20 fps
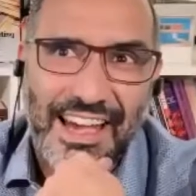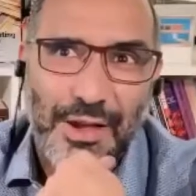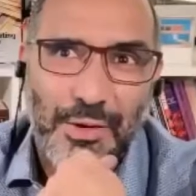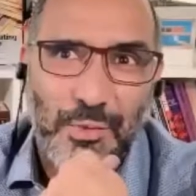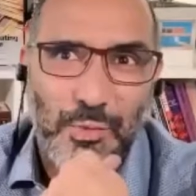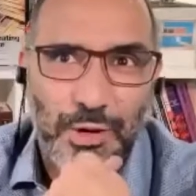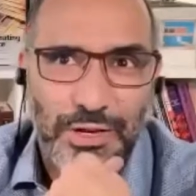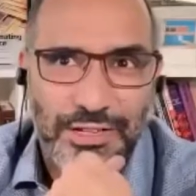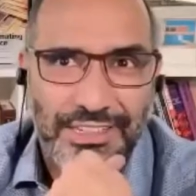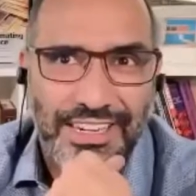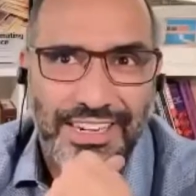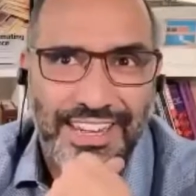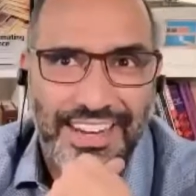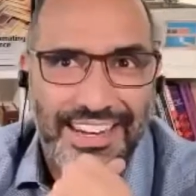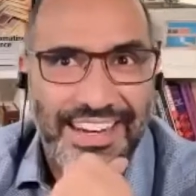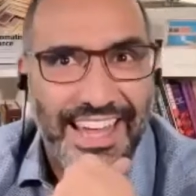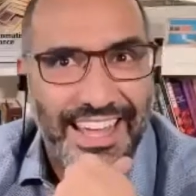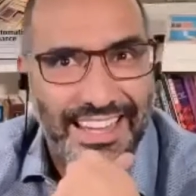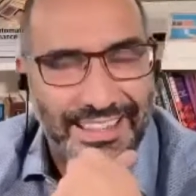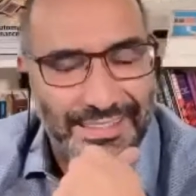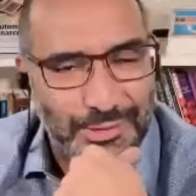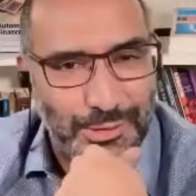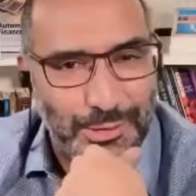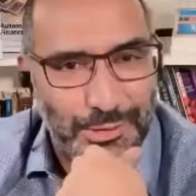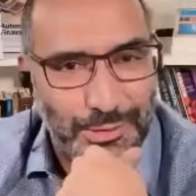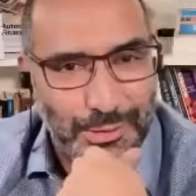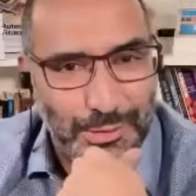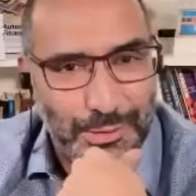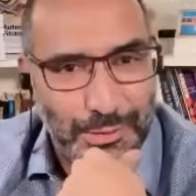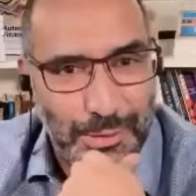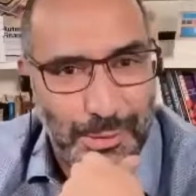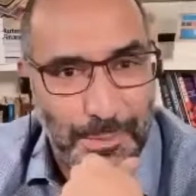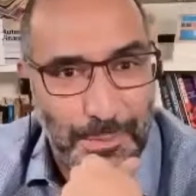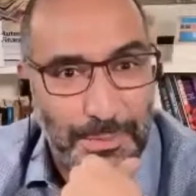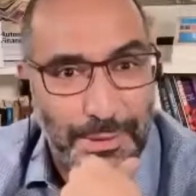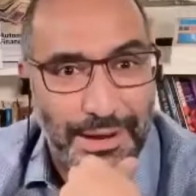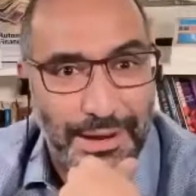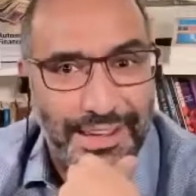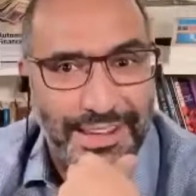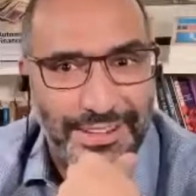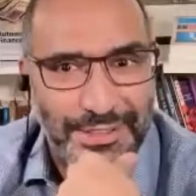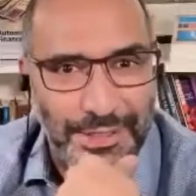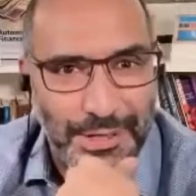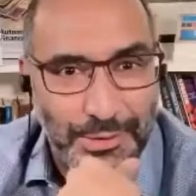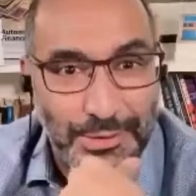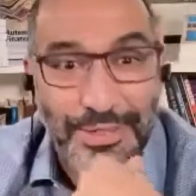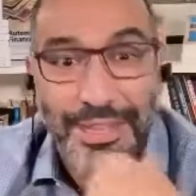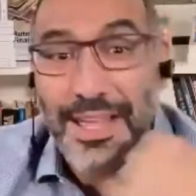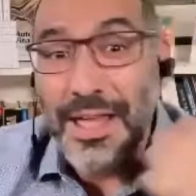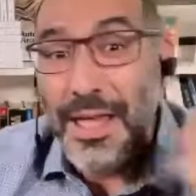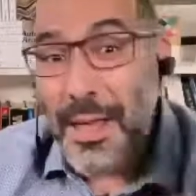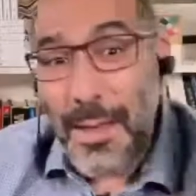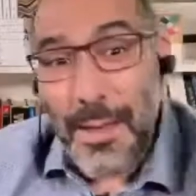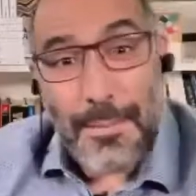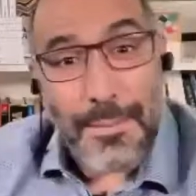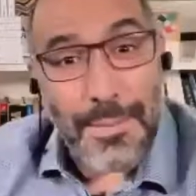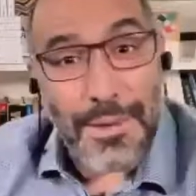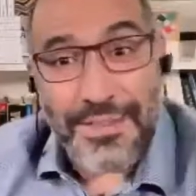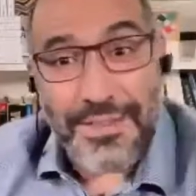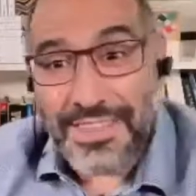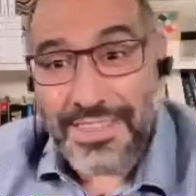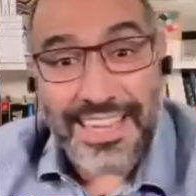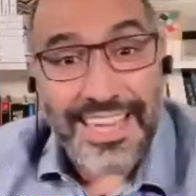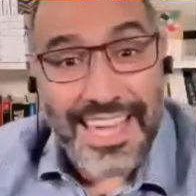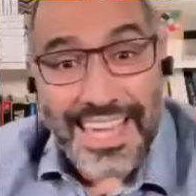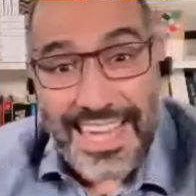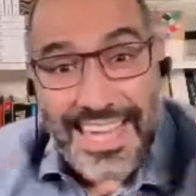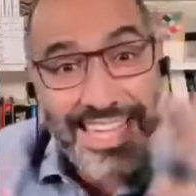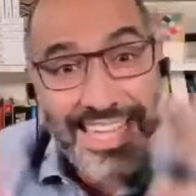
I wish I had an answer to, but I don't. Because the thing,